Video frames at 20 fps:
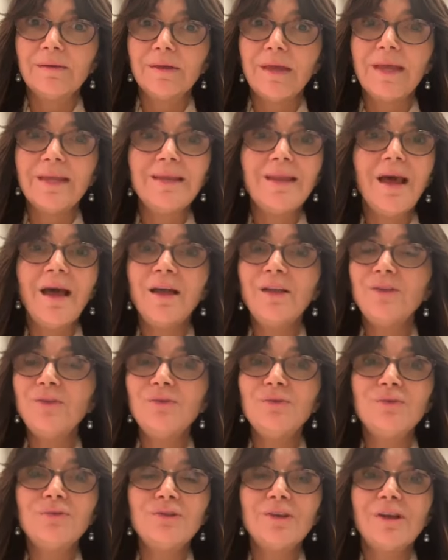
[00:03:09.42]
And not
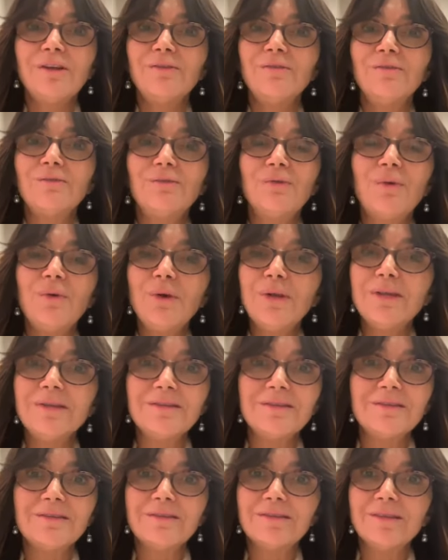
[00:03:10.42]
use our
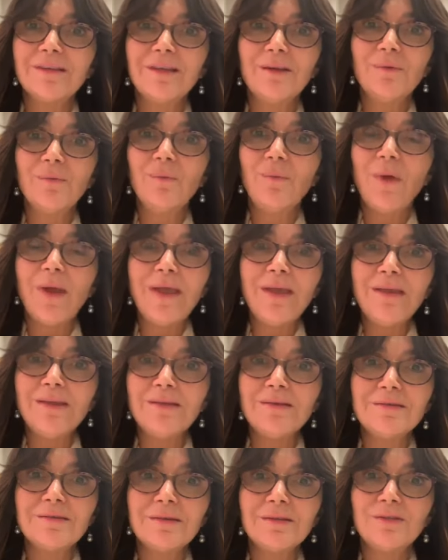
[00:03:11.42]
voice in
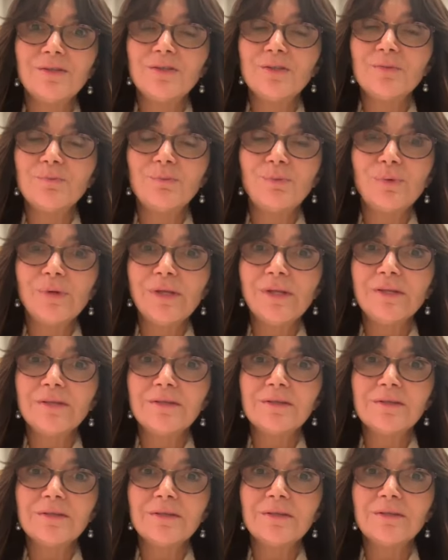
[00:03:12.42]
ways that just
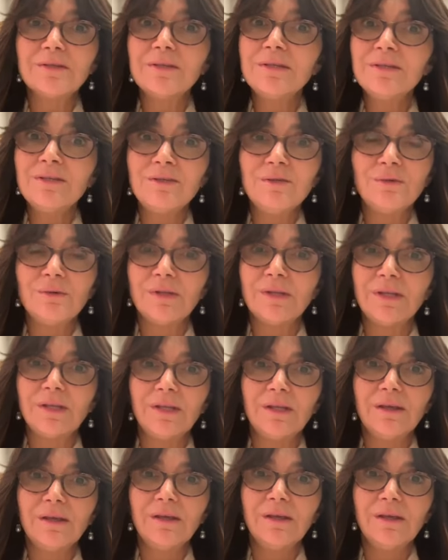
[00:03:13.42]
brings disunity.